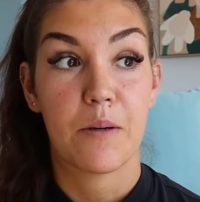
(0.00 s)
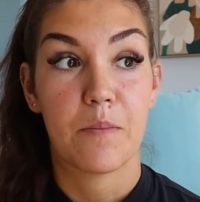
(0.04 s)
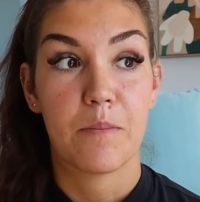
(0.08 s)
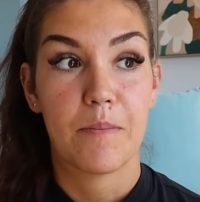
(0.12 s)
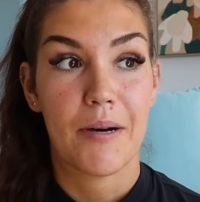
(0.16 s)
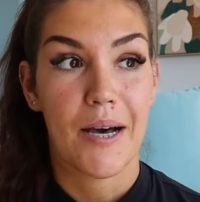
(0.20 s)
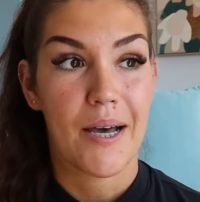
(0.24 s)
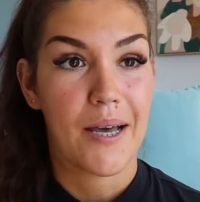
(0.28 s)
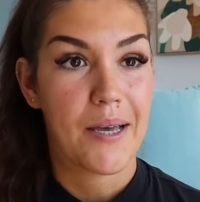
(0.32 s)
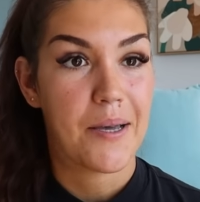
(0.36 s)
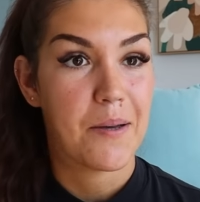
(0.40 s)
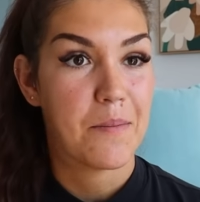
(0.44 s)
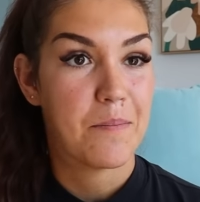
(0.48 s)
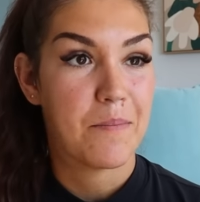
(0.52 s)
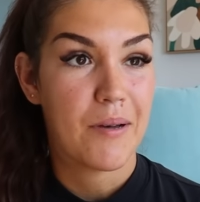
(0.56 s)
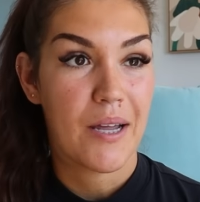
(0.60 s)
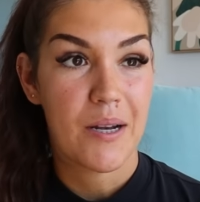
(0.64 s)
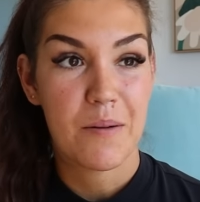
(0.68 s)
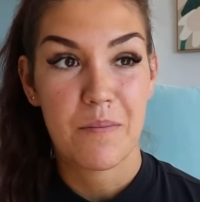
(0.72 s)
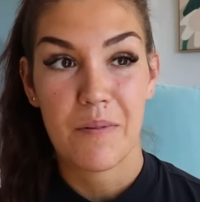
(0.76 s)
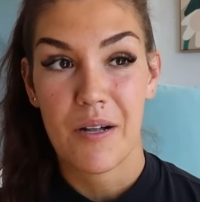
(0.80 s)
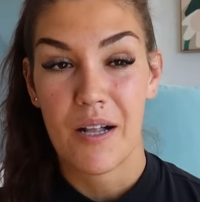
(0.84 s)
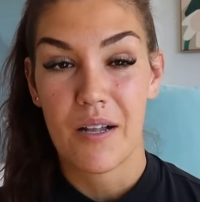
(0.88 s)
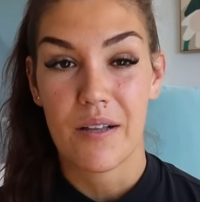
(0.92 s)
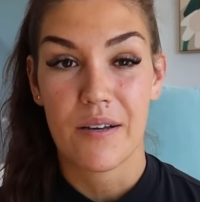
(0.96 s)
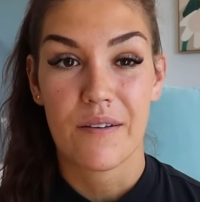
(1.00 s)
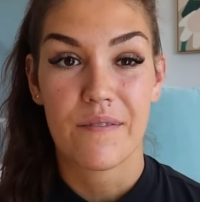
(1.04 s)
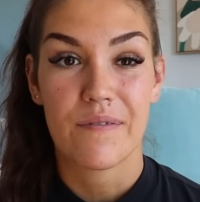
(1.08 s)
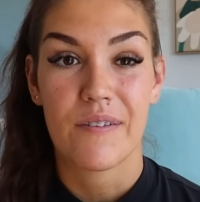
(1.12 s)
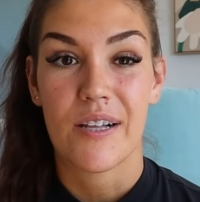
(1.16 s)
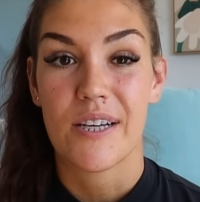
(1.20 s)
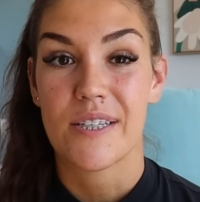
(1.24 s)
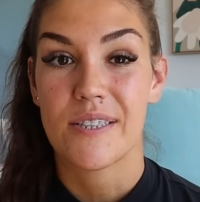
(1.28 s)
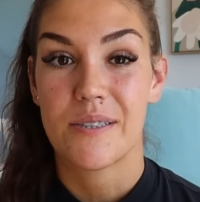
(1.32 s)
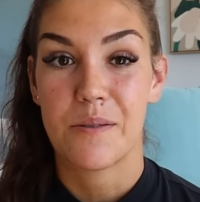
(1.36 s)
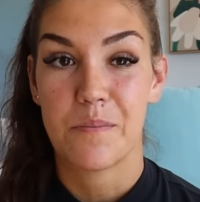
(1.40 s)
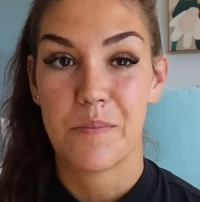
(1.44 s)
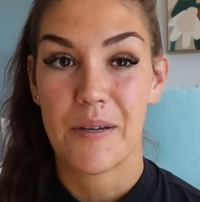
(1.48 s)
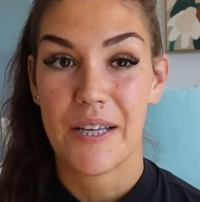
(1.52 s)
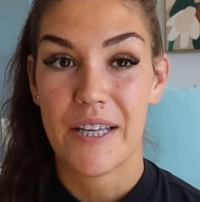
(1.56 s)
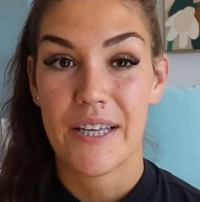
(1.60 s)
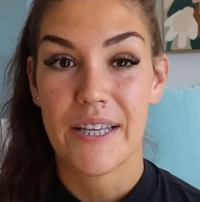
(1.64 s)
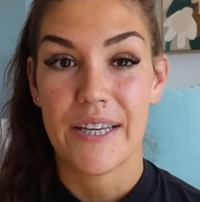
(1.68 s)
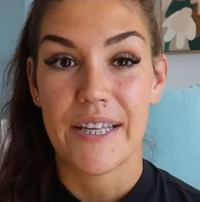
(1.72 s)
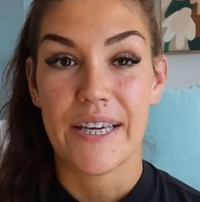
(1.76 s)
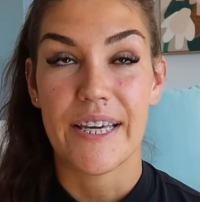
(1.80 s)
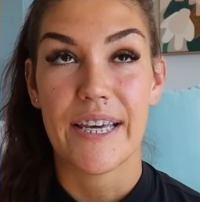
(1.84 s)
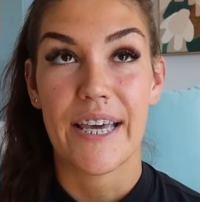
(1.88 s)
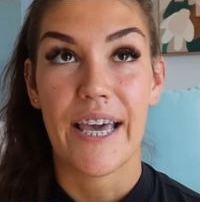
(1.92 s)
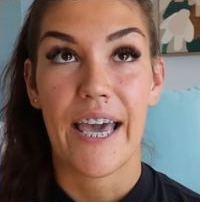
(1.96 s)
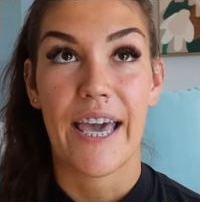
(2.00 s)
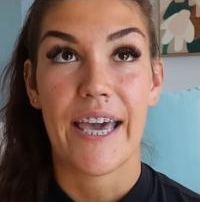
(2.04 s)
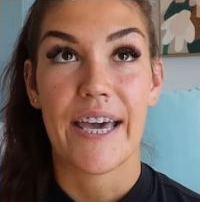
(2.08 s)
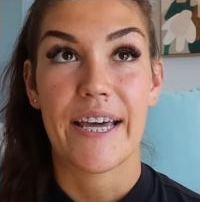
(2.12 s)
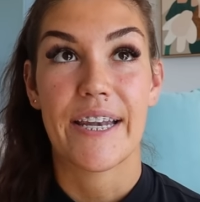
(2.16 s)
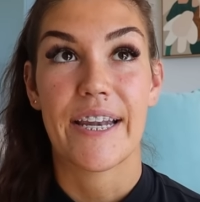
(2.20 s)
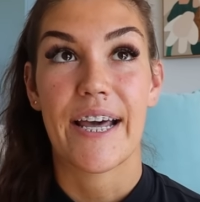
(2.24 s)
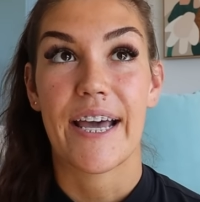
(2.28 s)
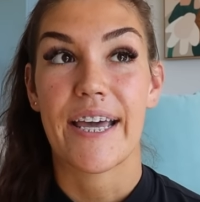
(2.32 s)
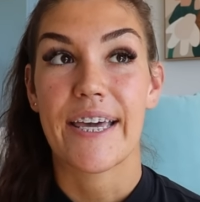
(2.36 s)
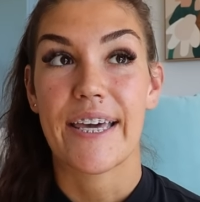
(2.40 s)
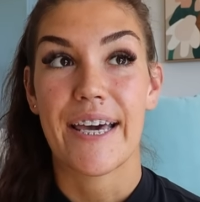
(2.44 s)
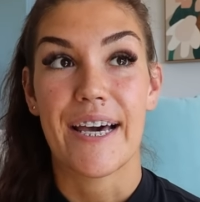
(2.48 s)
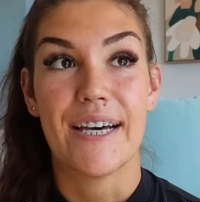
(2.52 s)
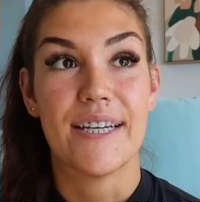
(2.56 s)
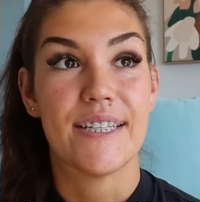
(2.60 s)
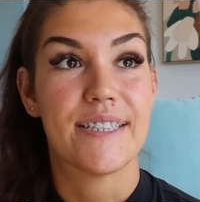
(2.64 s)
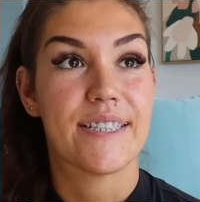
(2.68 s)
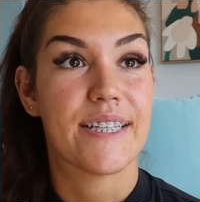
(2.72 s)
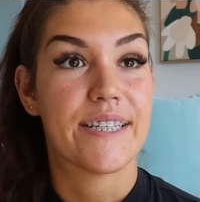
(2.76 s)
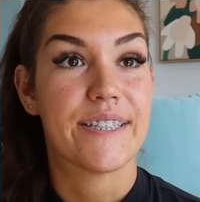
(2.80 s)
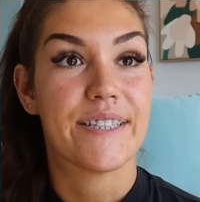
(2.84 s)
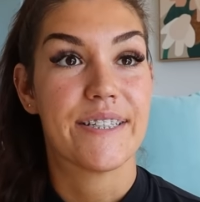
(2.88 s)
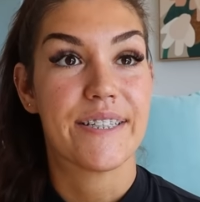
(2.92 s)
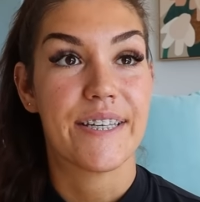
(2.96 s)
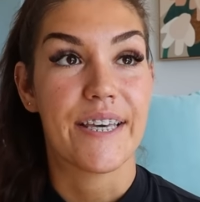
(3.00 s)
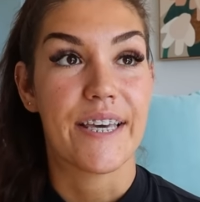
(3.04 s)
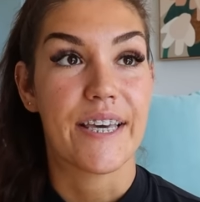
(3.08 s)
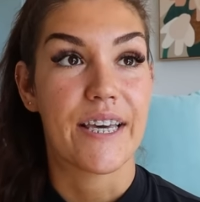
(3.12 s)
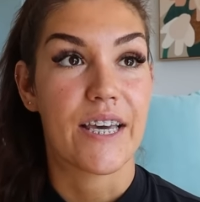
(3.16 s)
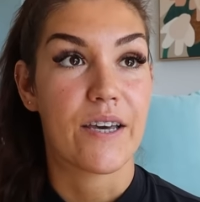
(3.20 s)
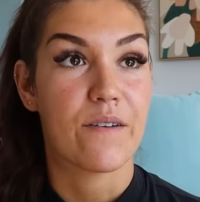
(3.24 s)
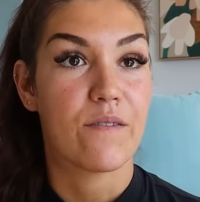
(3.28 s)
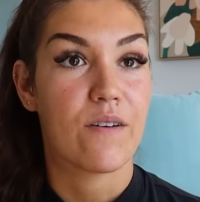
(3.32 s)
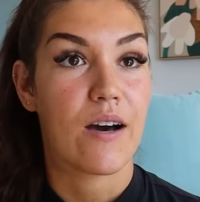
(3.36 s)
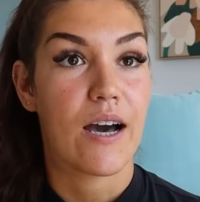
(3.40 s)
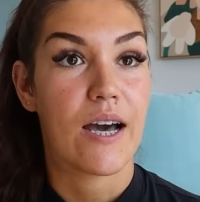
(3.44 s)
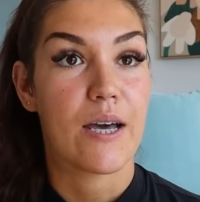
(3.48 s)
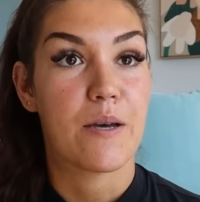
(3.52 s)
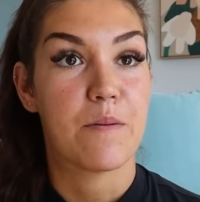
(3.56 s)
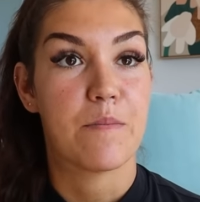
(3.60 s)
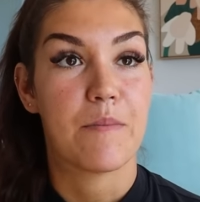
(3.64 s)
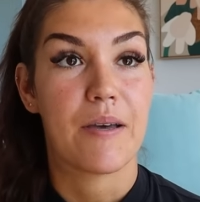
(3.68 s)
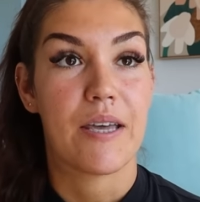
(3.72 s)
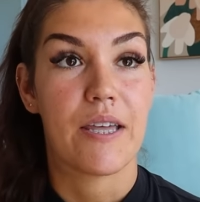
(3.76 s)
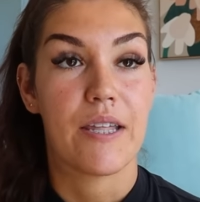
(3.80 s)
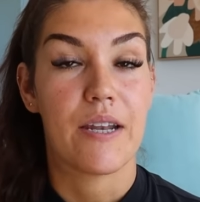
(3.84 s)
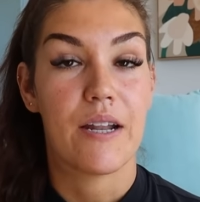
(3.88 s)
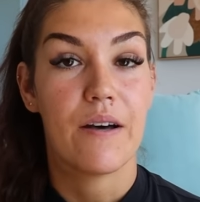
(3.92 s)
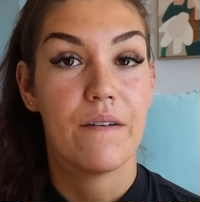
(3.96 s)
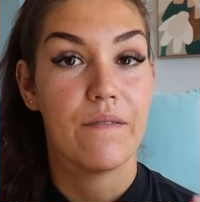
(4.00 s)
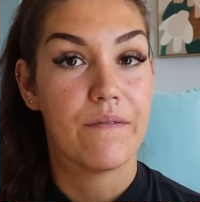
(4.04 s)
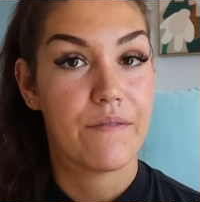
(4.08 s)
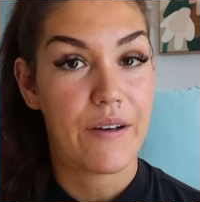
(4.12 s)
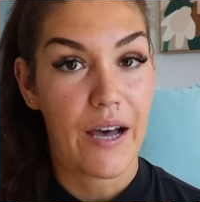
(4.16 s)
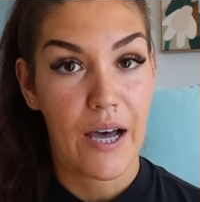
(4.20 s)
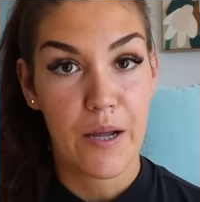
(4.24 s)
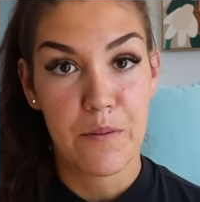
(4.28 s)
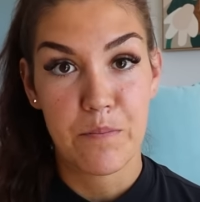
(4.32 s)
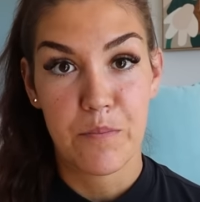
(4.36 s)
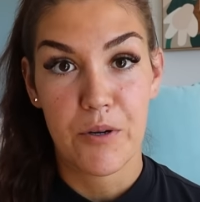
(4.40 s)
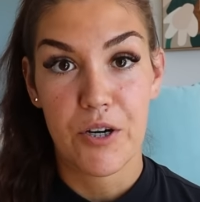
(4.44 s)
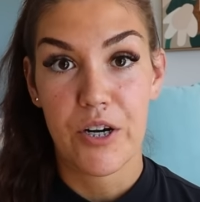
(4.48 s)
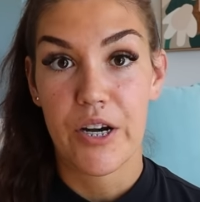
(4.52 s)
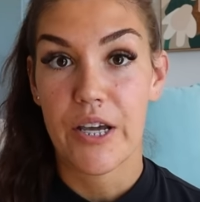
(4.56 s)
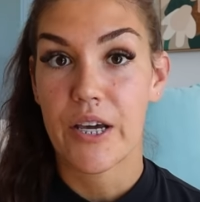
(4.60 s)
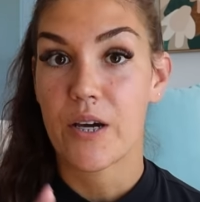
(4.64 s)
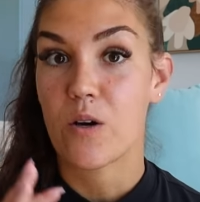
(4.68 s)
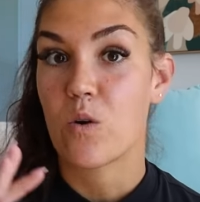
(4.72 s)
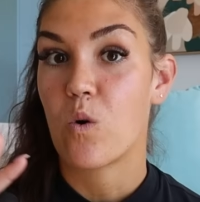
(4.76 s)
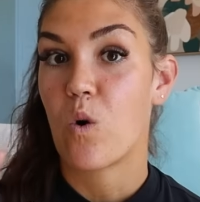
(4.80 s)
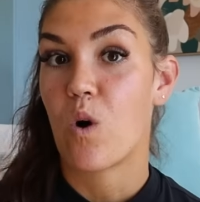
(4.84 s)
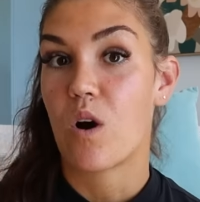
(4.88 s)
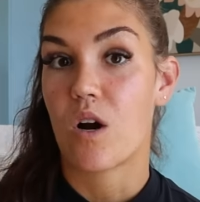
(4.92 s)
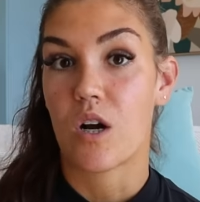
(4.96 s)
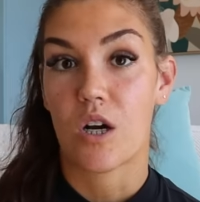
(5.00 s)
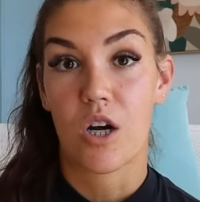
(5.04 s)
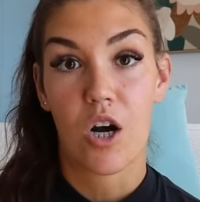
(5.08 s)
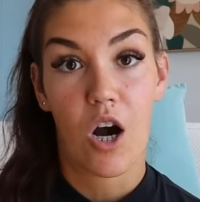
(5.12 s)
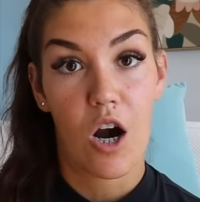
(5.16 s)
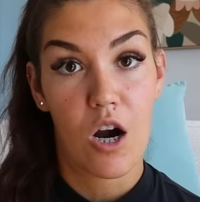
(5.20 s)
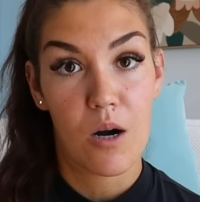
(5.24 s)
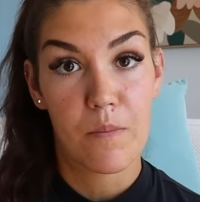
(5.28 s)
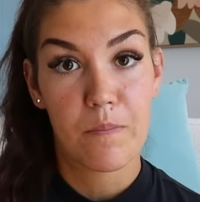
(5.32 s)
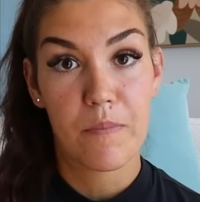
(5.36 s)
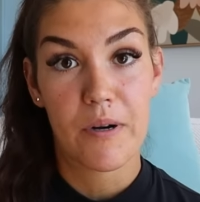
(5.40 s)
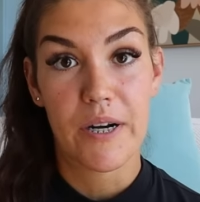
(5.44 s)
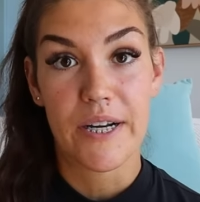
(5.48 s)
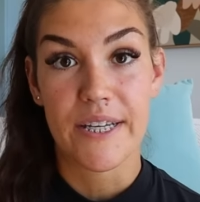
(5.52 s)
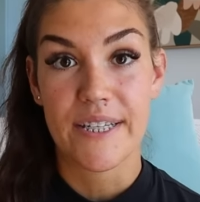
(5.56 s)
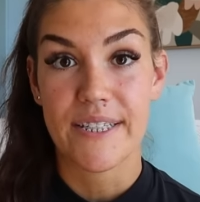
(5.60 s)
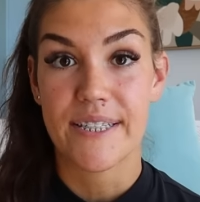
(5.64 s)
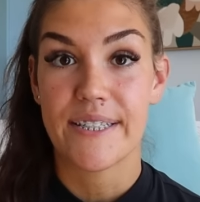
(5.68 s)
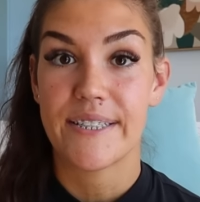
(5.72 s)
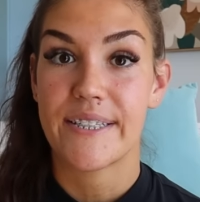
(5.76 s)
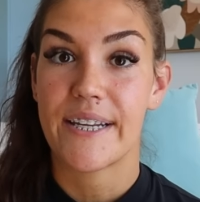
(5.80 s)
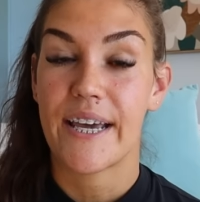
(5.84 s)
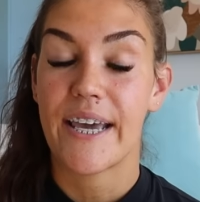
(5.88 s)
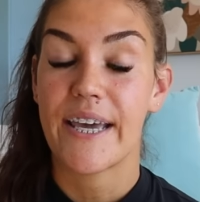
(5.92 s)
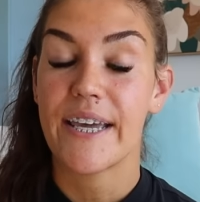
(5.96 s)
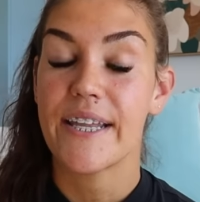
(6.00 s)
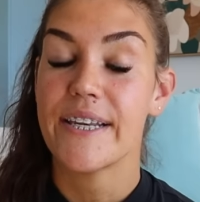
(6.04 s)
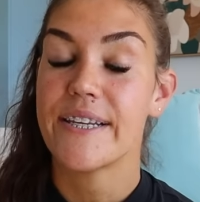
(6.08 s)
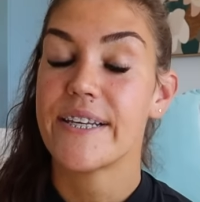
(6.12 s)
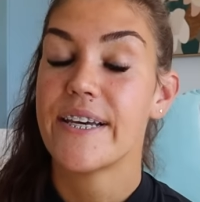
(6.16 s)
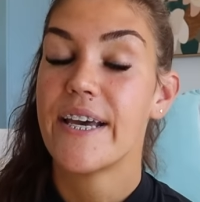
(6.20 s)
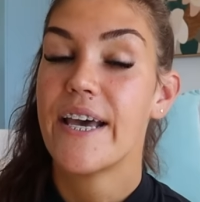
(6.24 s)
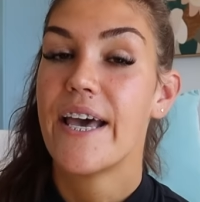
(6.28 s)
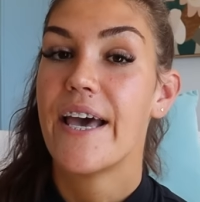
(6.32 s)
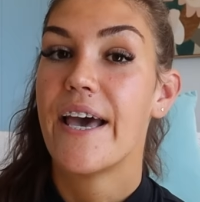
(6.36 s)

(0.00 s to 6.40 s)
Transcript: my metabolic flexibility and I guess seeing if I am in a fat burning or a carb burning state